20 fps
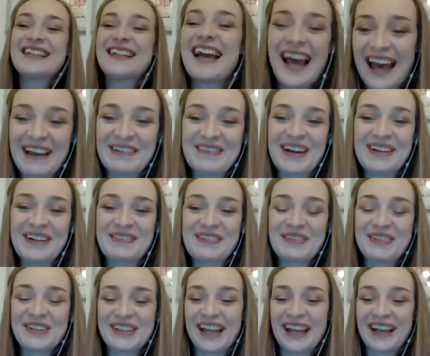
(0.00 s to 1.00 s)
And
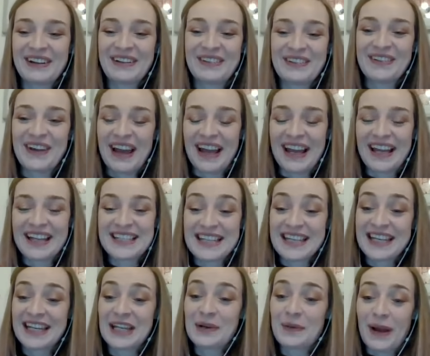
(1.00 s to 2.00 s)
we will now
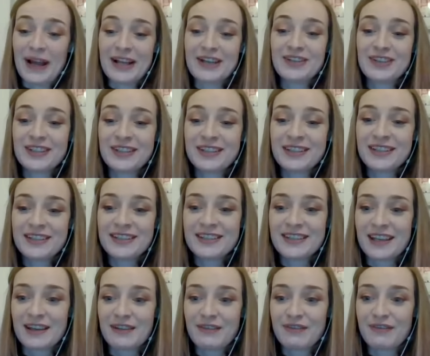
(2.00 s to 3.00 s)
take any
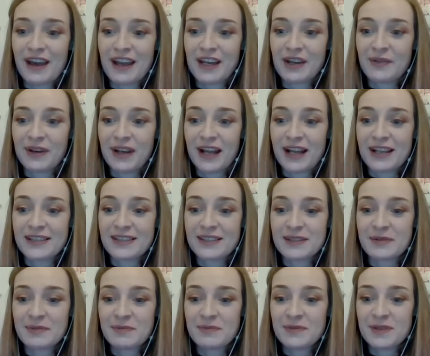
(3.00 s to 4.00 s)
questions if anyone
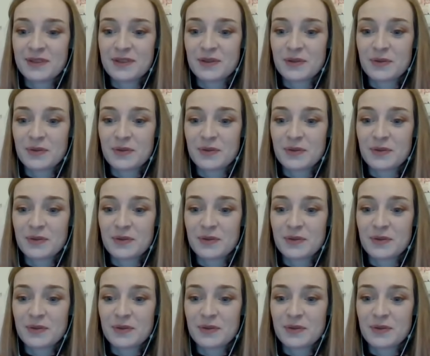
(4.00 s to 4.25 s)
has them.